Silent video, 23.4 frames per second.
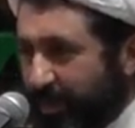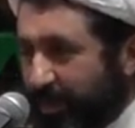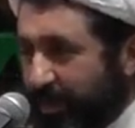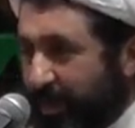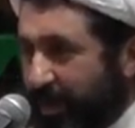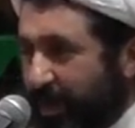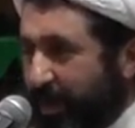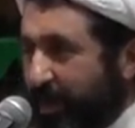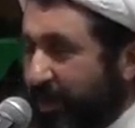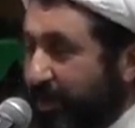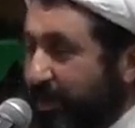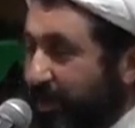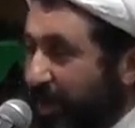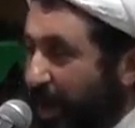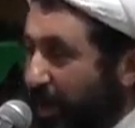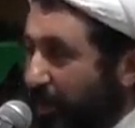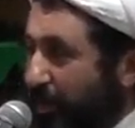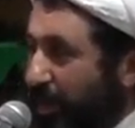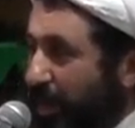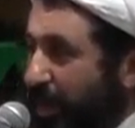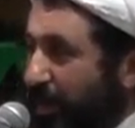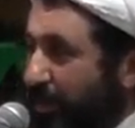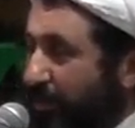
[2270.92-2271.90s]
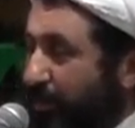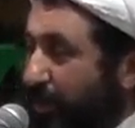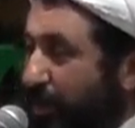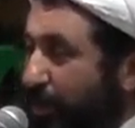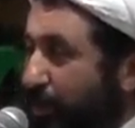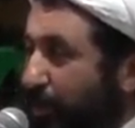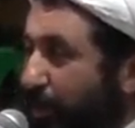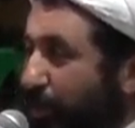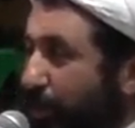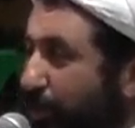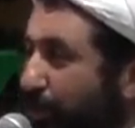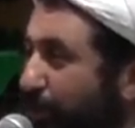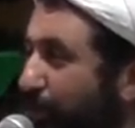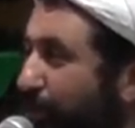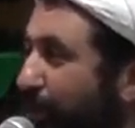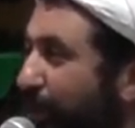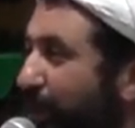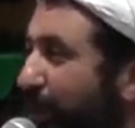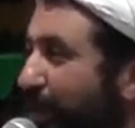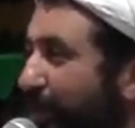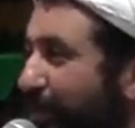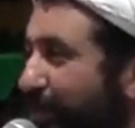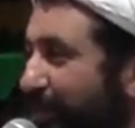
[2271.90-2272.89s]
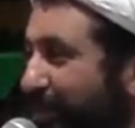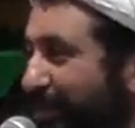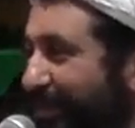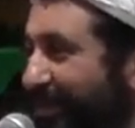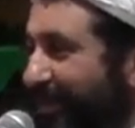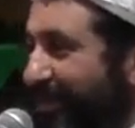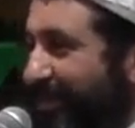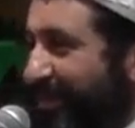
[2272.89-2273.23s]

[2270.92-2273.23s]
In some part we talk to Him.